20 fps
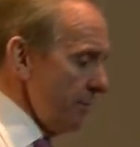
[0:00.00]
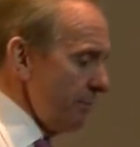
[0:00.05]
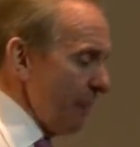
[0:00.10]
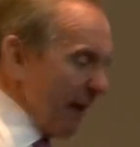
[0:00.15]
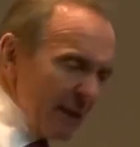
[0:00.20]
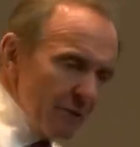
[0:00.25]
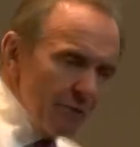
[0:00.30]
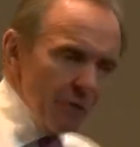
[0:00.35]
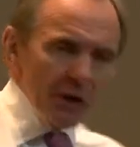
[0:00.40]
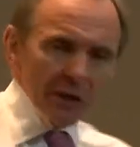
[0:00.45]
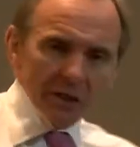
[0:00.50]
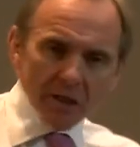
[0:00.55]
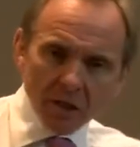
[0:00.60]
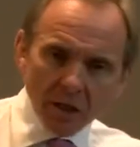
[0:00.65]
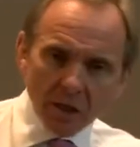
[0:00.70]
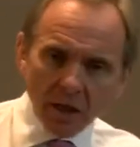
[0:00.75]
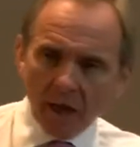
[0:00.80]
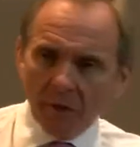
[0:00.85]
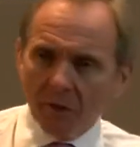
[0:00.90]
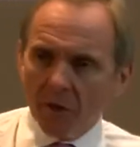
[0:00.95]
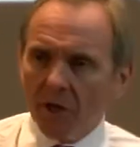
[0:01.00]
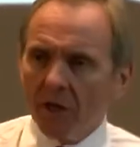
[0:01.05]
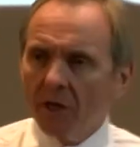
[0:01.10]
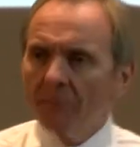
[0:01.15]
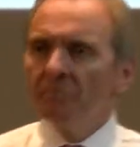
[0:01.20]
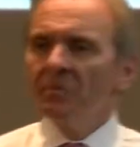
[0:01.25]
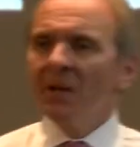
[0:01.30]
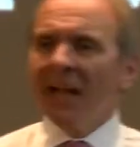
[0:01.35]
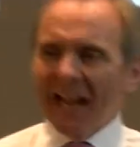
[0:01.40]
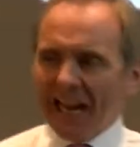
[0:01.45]
benefits together.
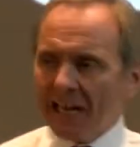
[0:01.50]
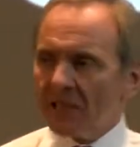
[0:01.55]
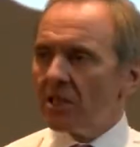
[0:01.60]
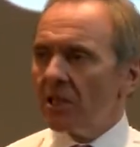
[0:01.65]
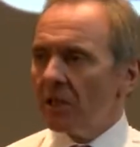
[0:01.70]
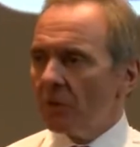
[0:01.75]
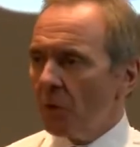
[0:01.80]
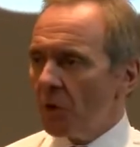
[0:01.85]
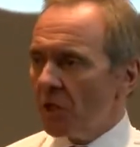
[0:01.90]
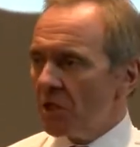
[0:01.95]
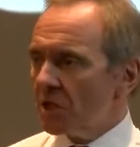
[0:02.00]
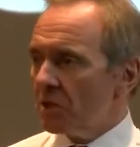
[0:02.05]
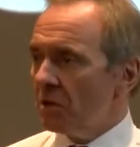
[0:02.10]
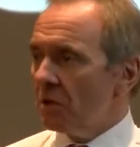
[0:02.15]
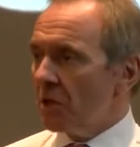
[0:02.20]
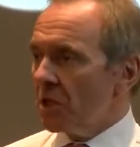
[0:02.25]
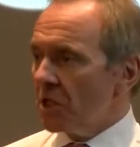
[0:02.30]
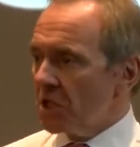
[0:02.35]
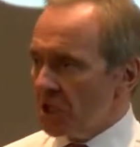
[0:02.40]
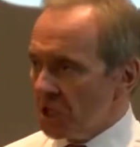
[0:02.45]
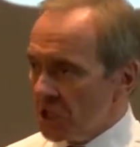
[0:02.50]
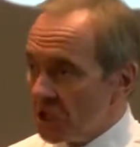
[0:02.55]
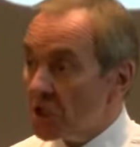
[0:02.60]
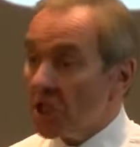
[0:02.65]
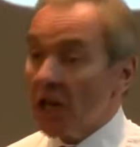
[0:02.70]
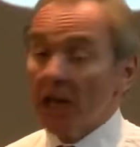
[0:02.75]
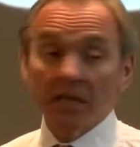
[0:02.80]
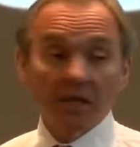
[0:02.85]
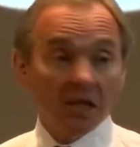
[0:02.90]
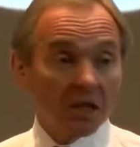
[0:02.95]
Actually, what it's doing is it's
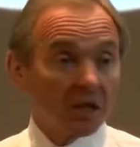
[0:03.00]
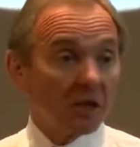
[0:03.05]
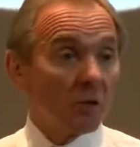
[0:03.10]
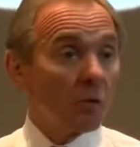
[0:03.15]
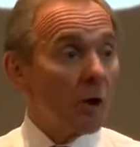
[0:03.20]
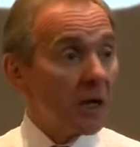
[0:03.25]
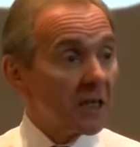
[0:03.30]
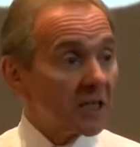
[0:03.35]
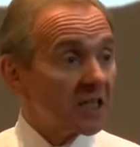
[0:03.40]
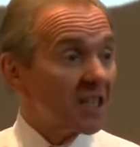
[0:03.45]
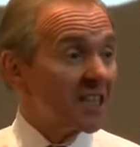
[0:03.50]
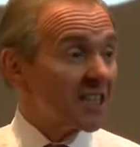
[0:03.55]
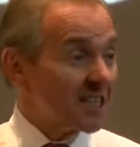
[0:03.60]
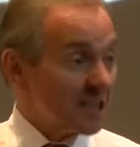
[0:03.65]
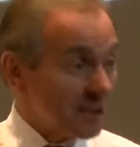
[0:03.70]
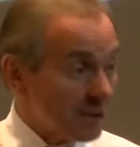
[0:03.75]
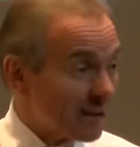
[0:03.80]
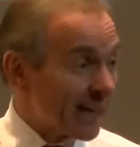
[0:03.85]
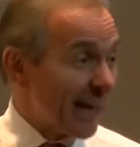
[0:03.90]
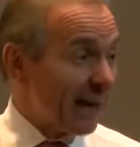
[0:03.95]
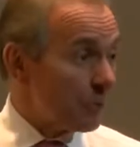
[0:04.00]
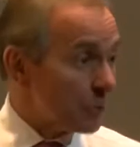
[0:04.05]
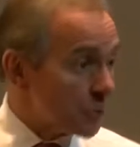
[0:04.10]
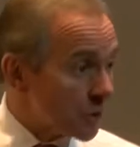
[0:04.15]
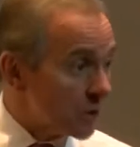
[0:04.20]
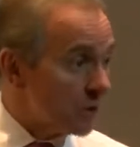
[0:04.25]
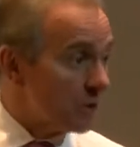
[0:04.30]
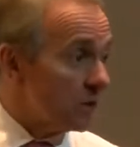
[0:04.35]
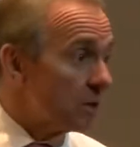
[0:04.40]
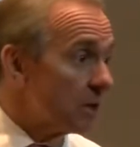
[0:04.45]
changing the way
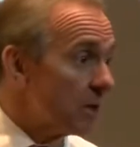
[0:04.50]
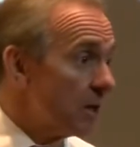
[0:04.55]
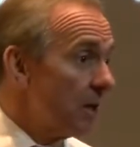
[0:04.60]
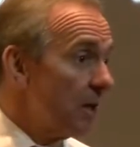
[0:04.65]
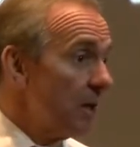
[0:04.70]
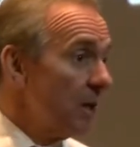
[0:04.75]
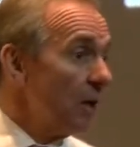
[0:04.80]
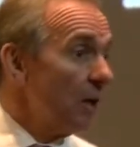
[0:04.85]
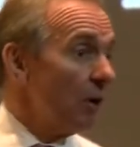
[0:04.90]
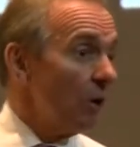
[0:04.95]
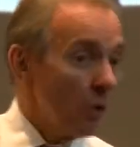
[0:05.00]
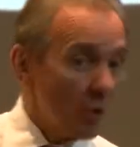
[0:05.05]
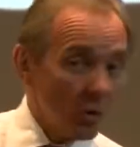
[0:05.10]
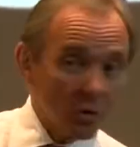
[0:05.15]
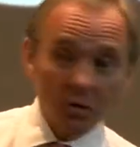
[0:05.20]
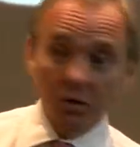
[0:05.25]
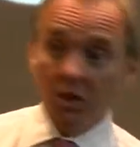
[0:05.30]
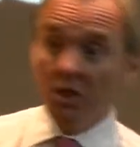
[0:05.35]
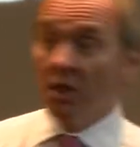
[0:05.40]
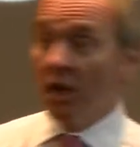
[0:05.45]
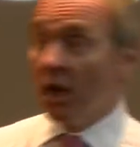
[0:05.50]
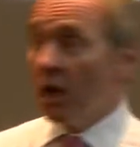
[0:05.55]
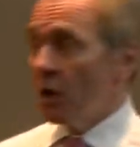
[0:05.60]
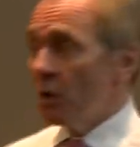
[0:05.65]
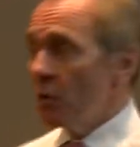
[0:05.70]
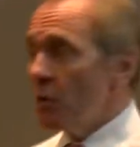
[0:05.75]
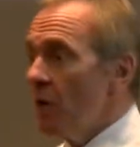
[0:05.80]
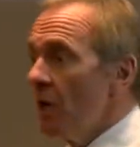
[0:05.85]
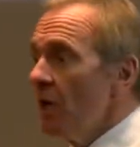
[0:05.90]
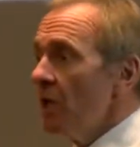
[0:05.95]
60,000 or
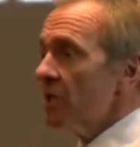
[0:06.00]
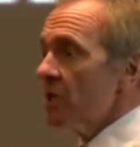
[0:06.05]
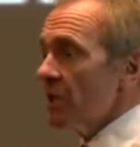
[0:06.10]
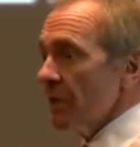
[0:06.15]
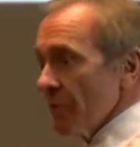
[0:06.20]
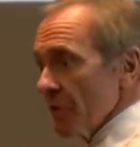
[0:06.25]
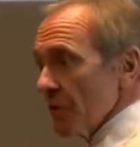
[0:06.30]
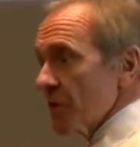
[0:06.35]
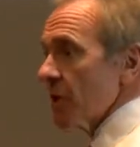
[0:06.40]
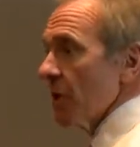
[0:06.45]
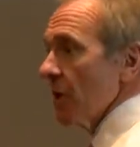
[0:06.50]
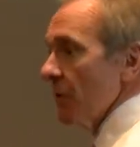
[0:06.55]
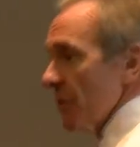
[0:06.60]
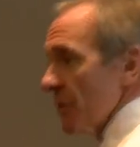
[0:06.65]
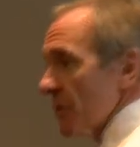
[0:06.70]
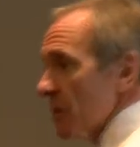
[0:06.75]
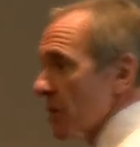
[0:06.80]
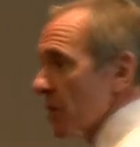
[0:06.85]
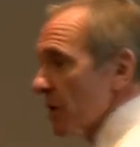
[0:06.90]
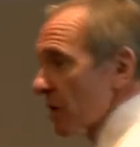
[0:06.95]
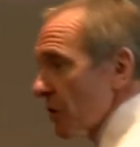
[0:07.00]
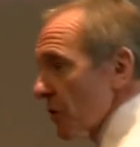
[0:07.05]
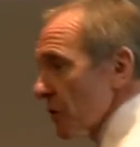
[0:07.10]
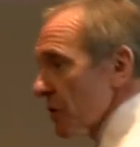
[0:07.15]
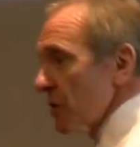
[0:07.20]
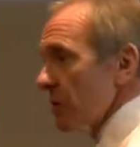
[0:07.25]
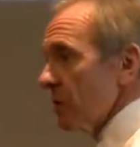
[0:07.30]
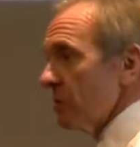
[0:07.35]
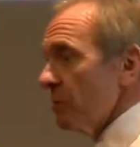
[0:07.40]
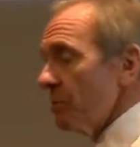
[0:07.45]
so civil servants
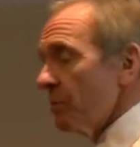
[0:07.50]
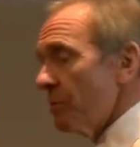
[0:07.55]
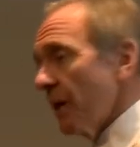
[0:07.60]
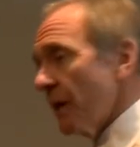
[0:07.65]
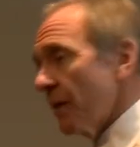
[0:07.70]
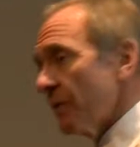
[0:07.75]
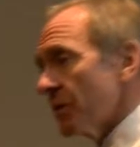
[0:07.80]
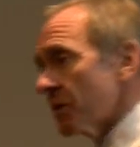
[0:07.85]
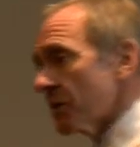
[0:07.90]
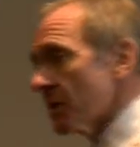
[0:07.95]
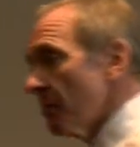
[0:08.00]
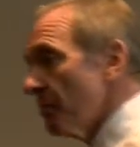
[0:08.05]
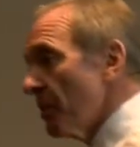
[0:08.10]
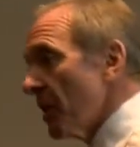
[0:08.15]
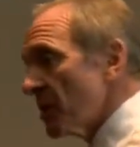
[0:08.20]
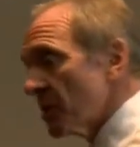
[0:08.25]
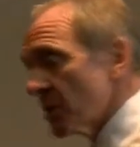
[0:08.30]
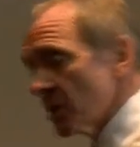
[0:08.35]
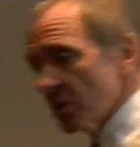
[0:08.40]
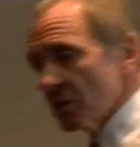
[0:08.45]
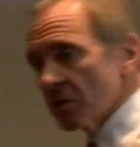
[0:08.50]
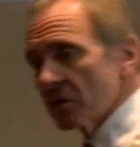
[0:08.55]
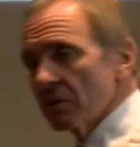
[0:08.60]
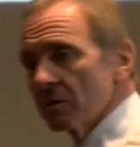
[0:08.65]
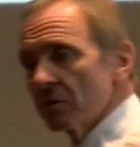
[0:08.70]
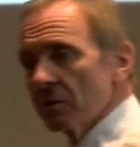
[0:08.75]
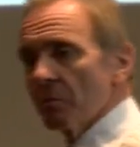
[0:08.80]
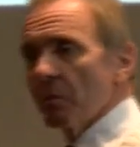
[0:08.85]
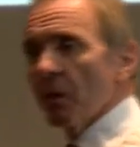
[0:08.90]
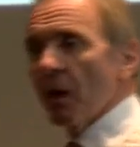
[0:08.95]
across the benefits and pensions
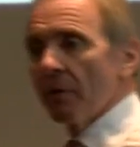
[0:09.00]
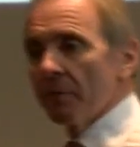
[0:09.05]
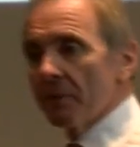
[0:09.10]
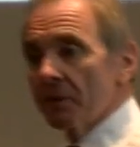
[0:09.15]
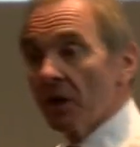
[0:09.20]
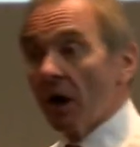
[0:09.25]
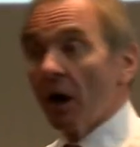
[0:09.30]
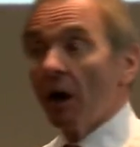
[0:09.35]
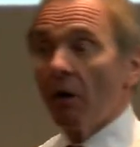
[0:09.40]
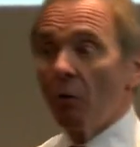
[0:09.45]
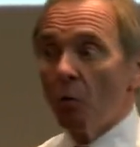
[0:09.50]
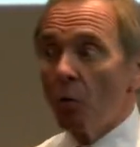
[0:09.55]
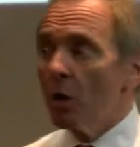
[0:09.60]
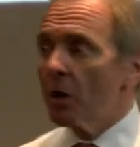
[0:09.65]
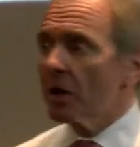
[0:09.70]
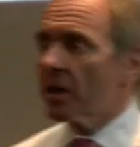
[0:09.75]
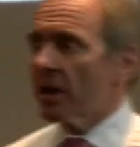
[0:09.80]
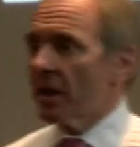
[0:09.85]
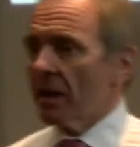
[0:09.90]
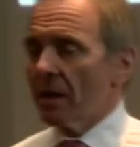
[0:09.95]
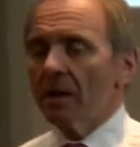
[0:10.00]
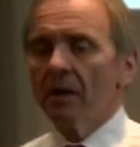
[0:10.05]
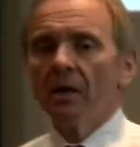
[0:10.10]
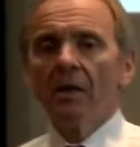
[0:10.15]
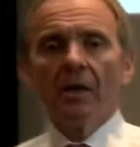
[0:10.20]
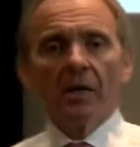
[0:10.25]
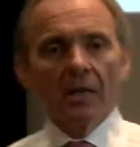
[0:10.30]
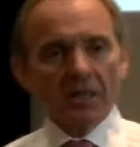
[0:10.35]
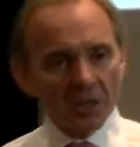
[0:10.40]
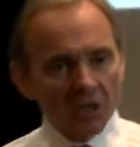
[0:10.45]
department are working.
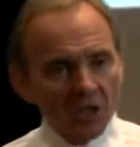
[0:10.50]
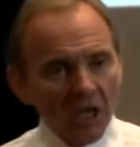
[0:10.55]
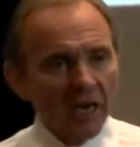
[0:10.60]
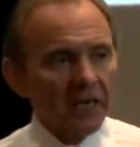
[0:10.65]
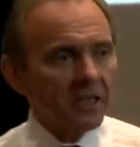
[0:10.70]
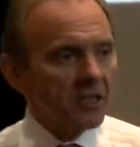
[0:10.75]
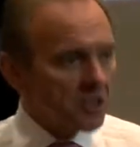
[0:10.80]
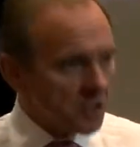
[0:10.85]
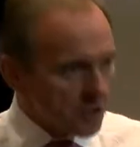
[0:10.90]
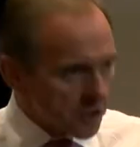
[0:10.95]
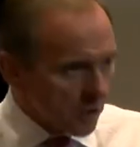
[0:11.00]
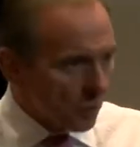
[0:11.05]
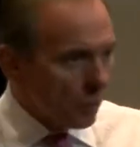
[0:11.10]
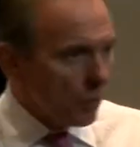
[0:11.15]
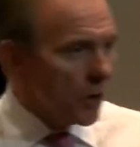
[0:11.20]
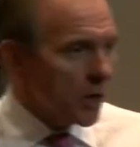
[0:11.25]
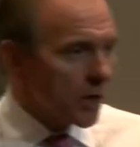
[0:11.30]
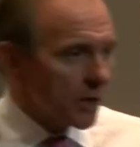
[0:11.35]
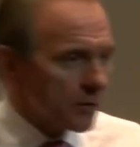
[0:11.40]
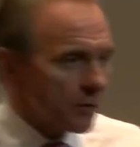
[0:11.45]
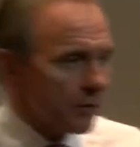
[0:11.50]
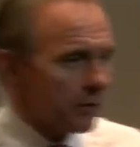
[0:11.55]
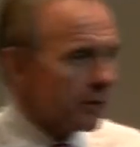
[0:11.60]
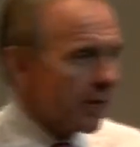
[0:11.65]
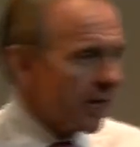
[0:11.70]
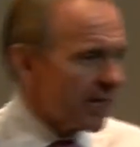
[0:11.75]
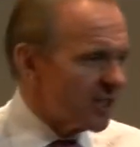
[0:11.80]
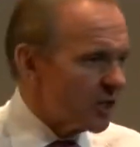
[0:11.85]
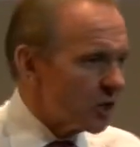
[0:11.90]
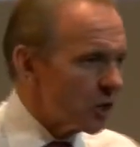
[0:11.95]
It changes the work that
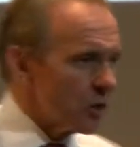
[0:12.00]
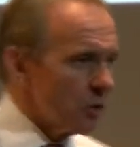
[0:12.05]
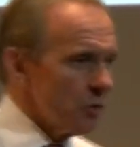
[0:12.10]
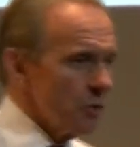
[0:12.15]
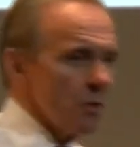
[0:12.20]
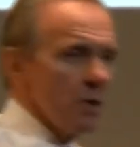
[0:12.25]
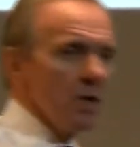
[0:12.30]
they do.